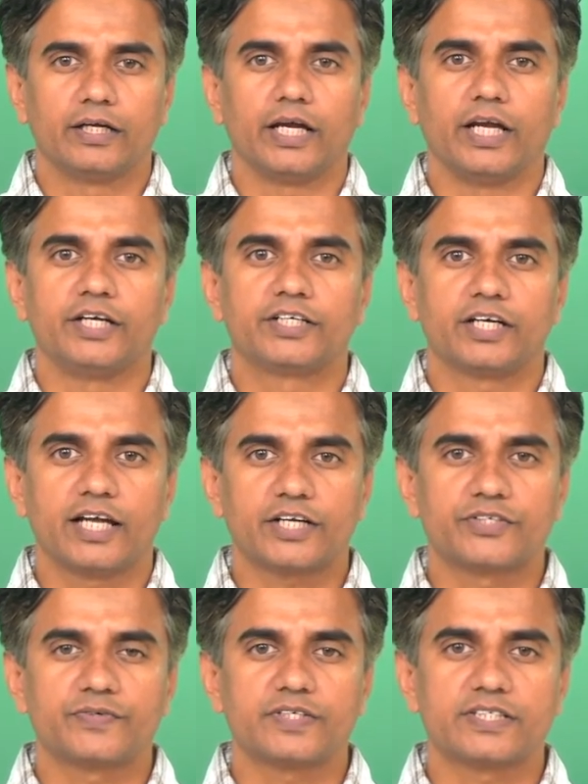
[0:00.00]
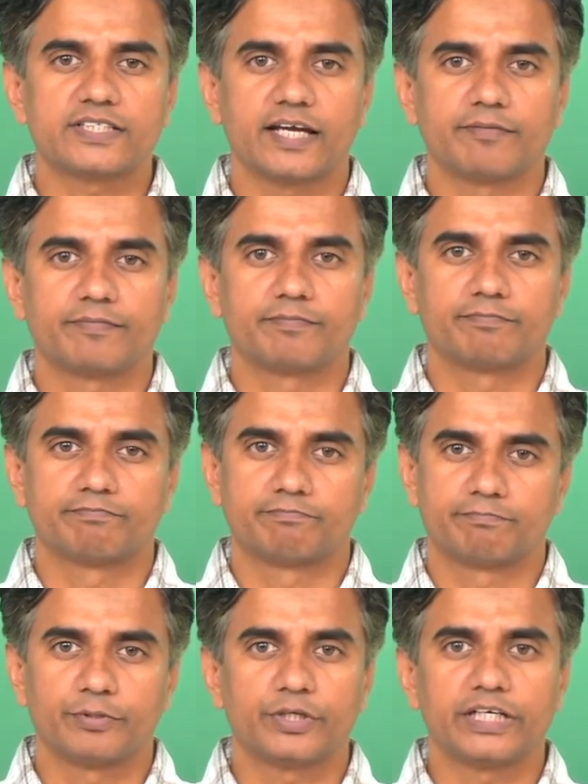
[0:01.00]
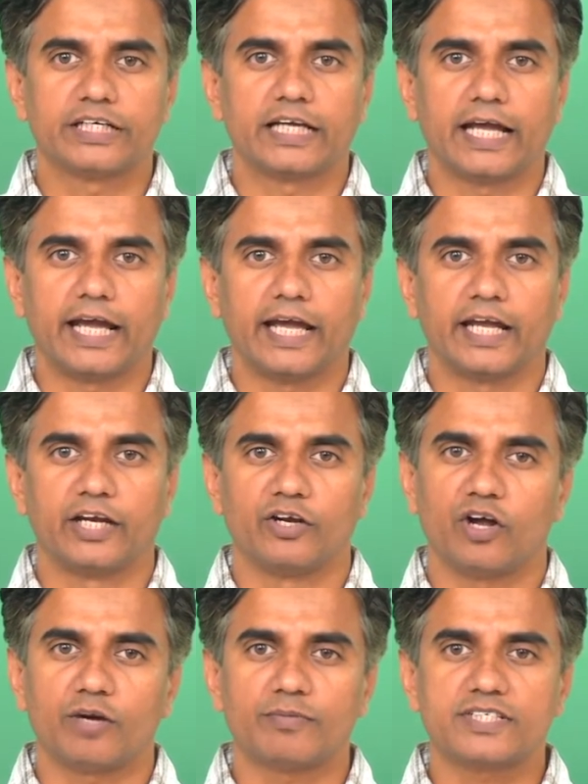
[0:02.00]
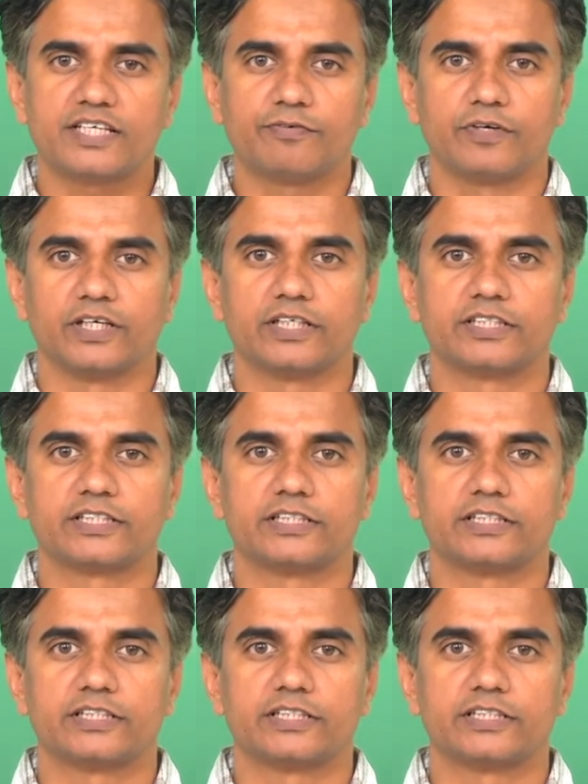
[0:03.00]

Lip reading: intellectuals have put in enormous effort